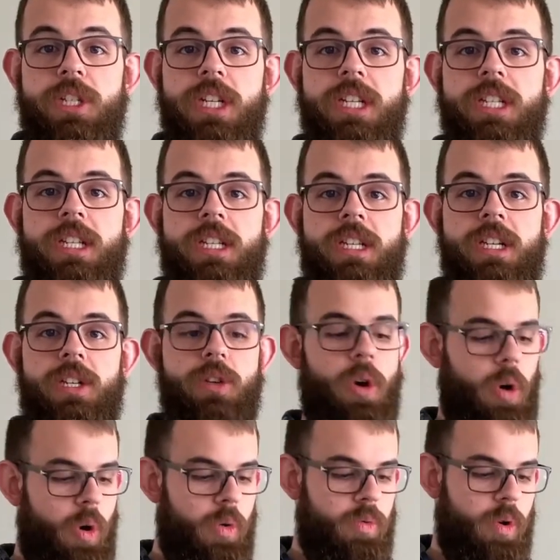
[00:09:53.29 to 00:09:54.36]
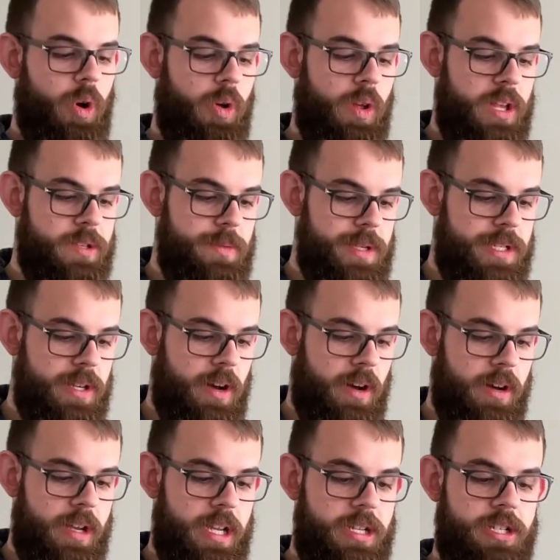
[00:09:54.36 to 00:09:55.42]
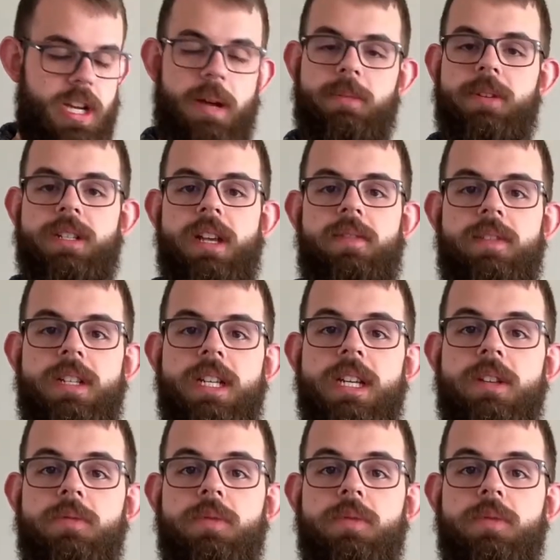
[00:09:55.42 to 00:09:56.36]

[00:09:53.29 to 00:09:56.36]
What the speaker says: Jesus, his whole role, as we saw in chapter 17,